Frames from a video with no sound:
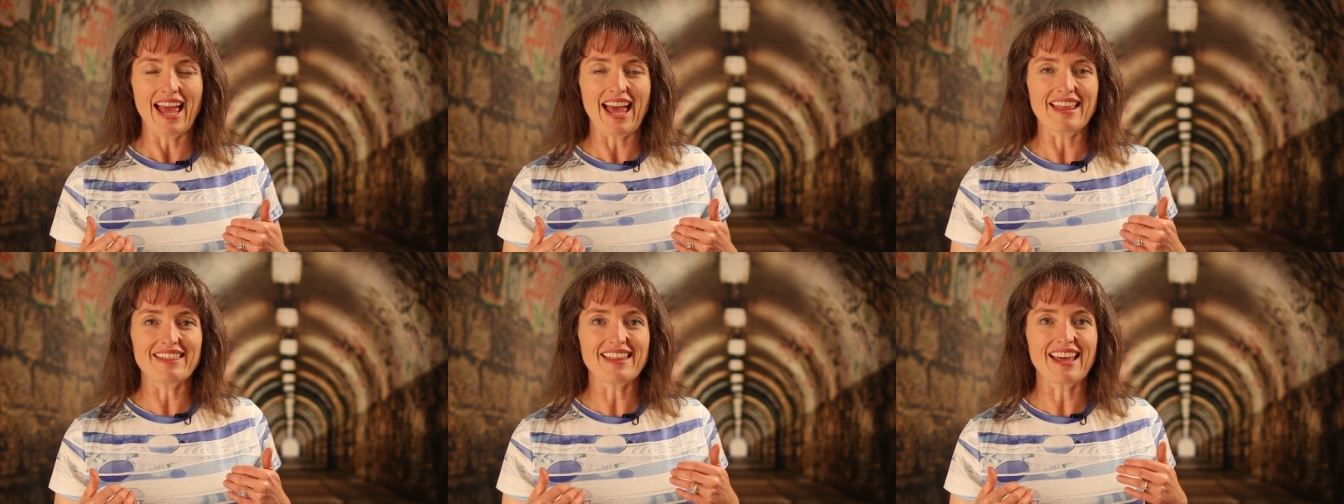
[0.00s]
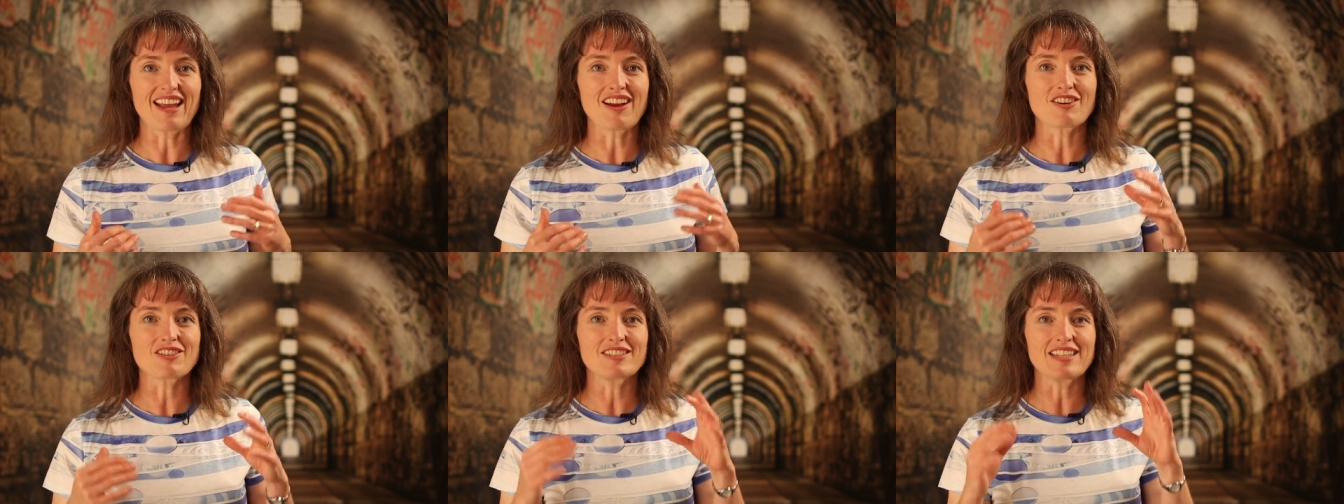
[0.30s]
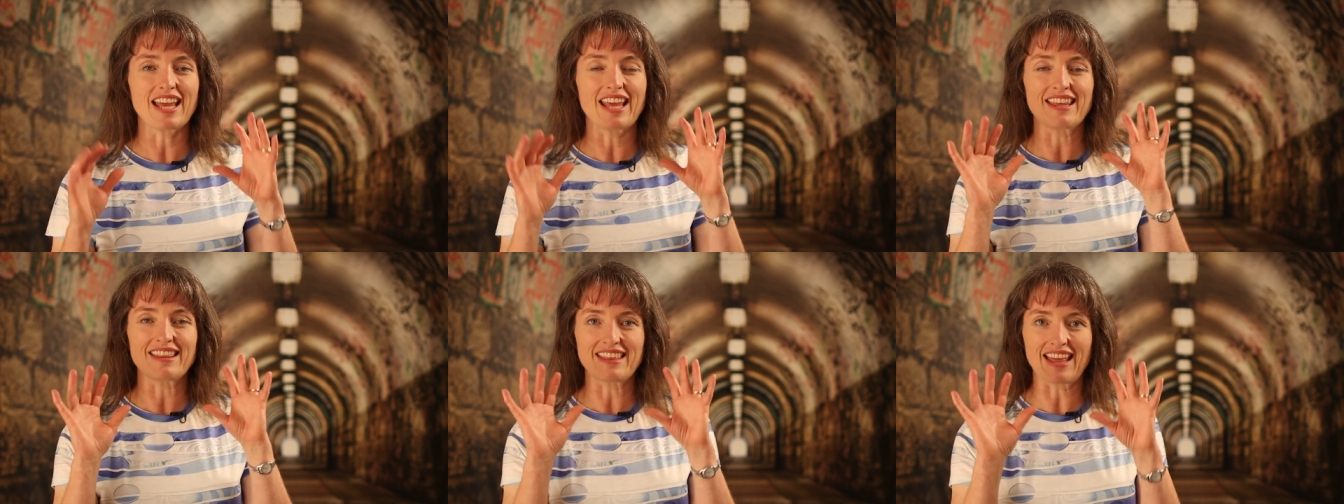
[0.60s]
And they are
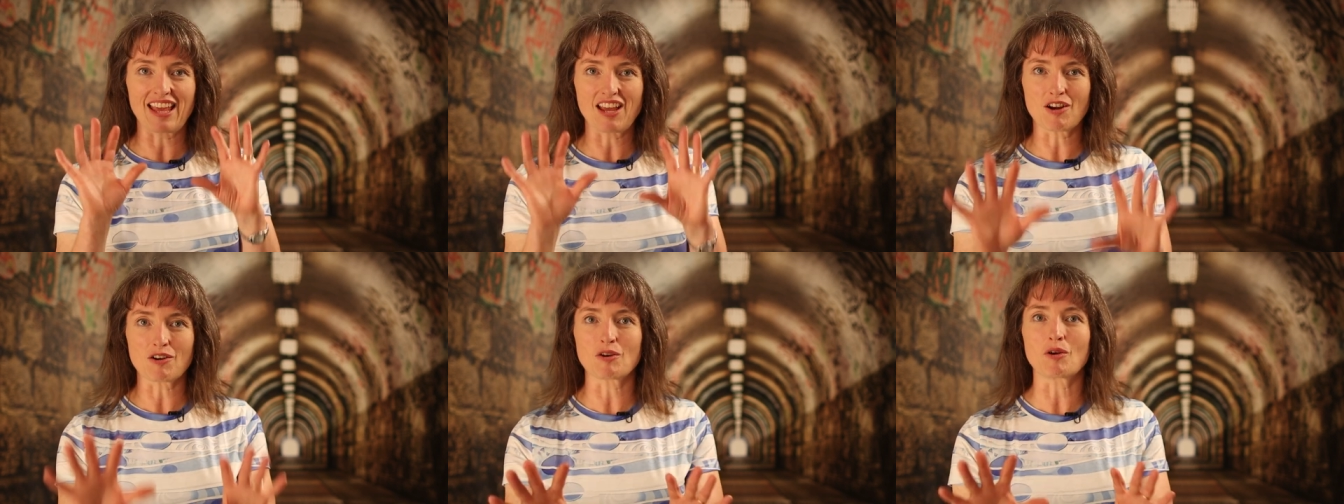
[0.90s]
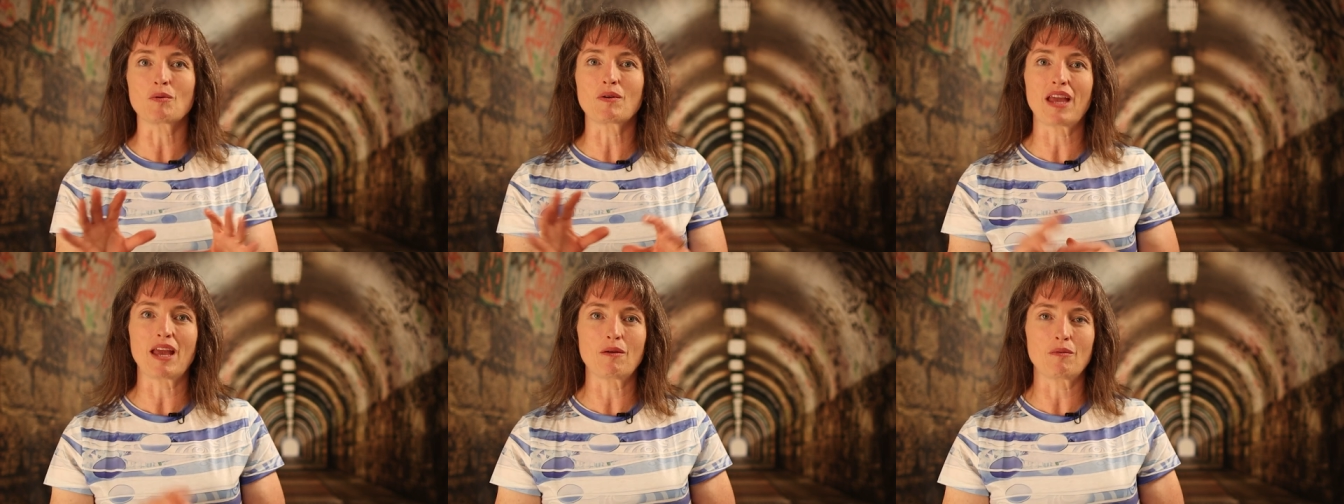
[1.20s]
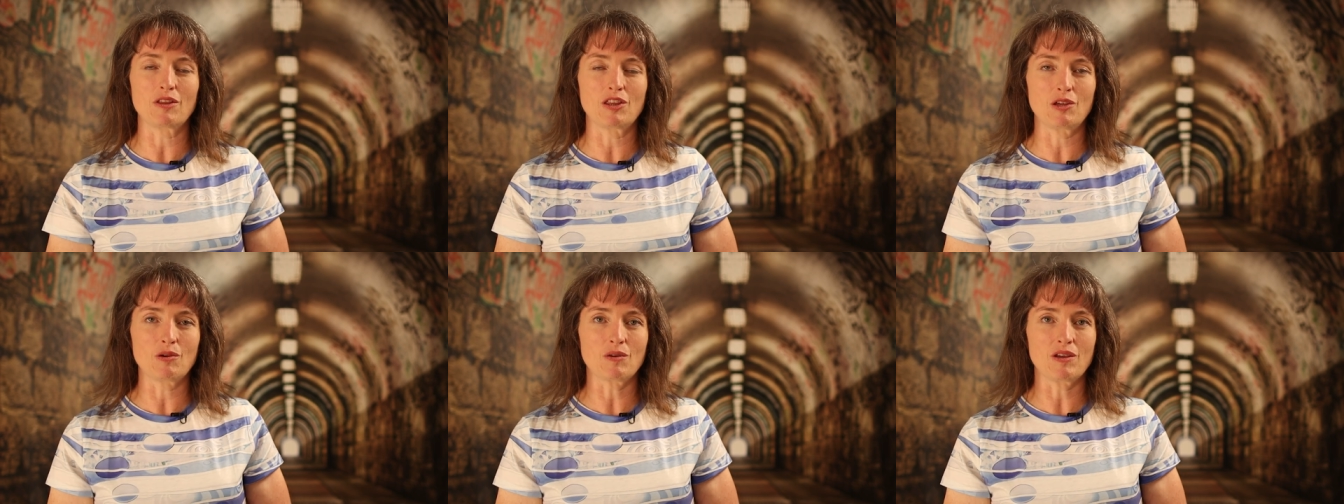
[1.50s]
saying they are
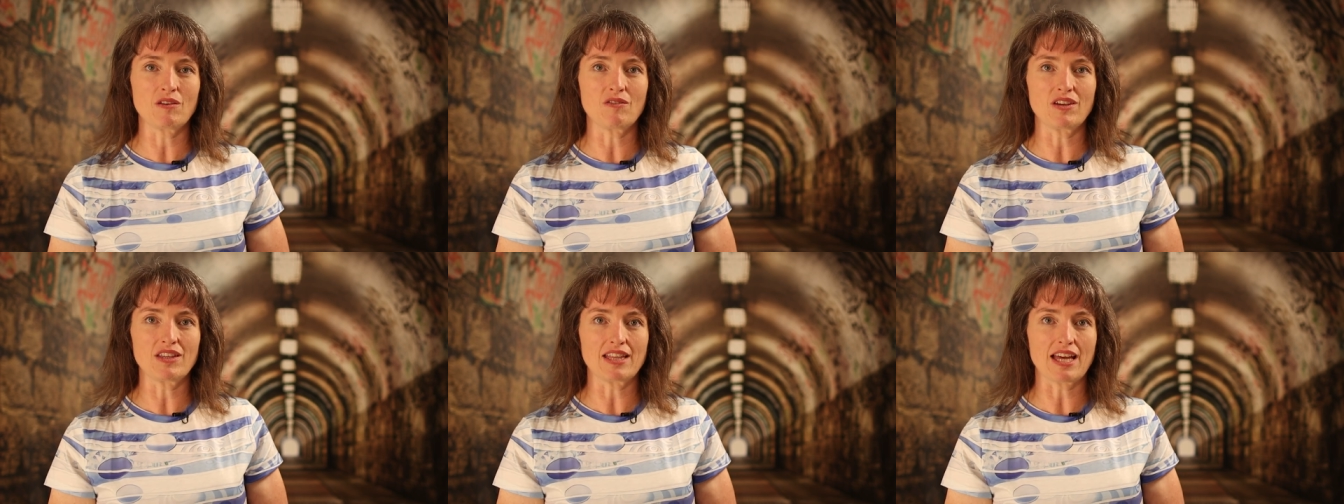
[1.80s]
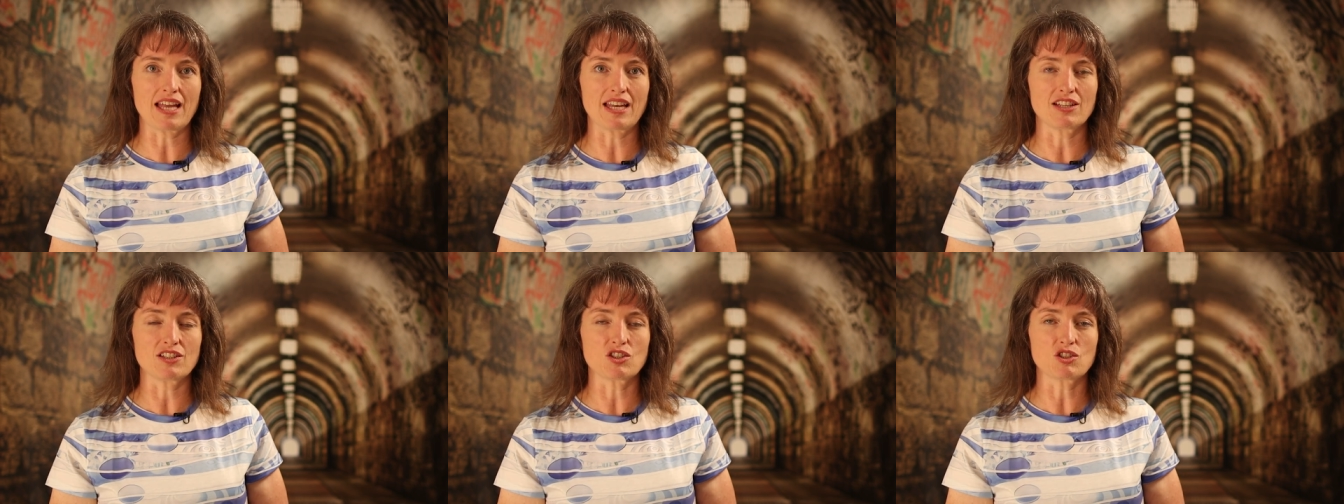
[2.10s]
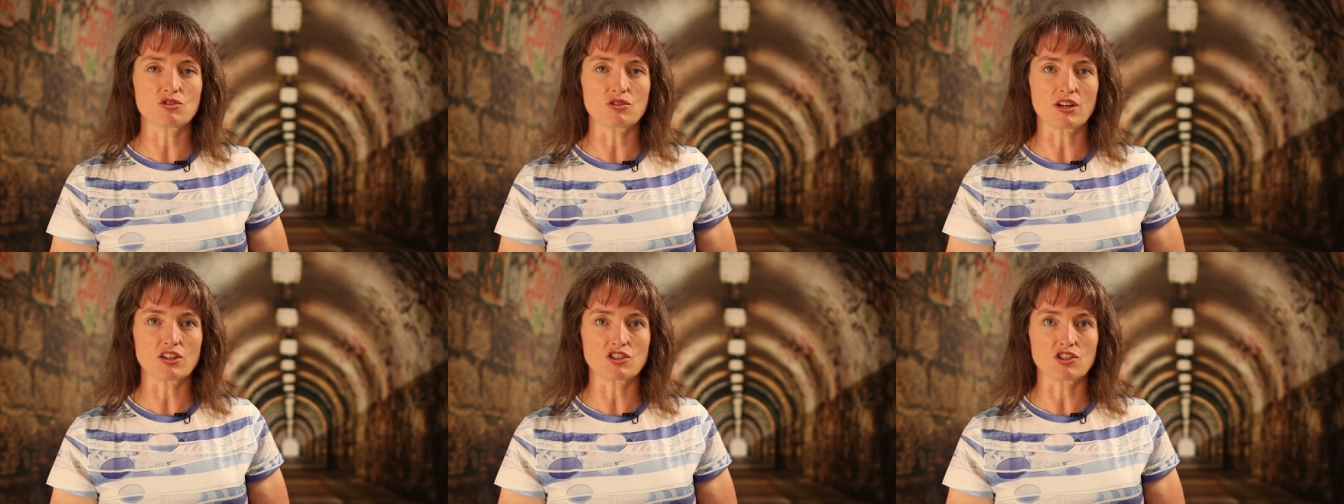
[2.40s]
okay with you giving that
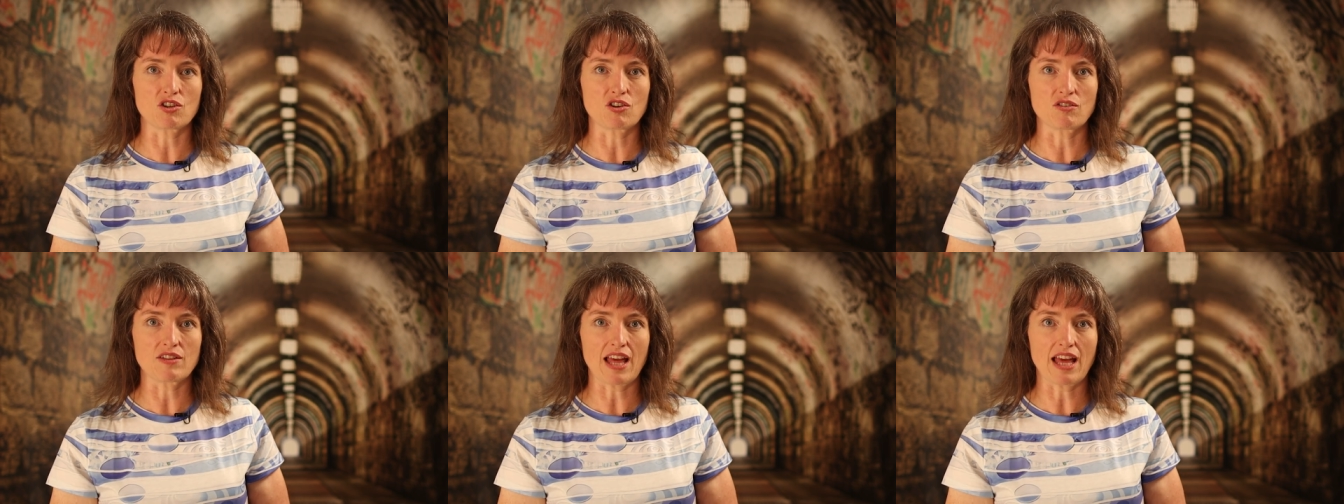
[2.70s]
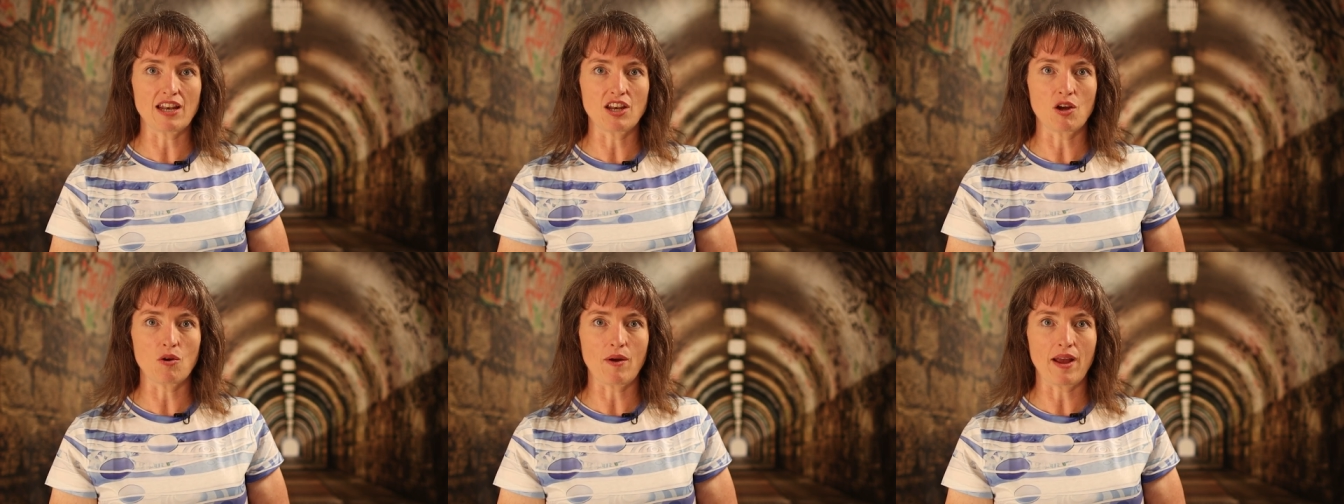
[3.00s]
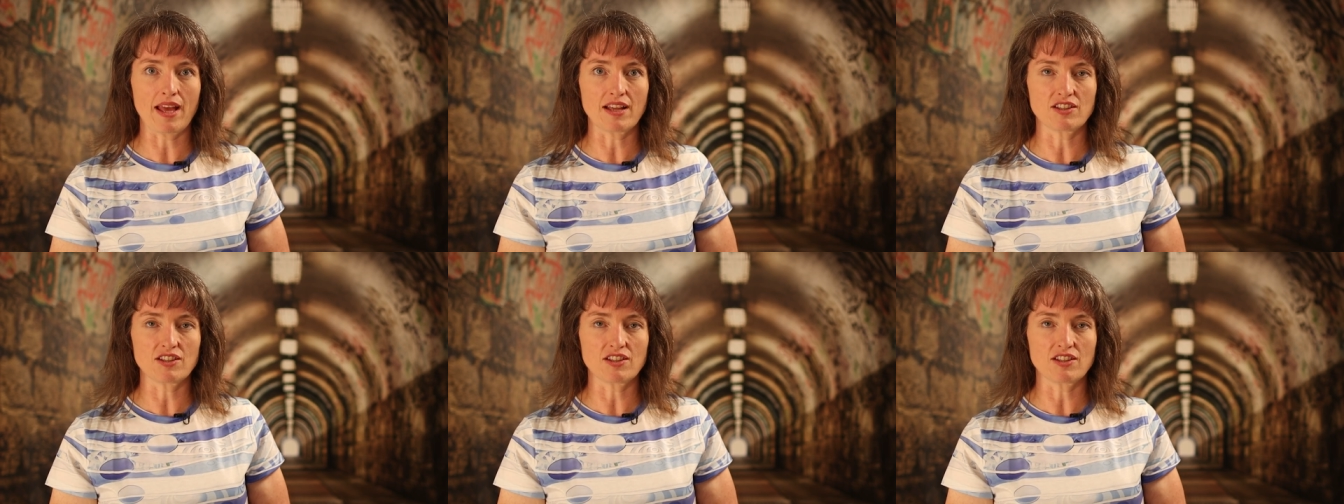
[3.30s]
instruction or that no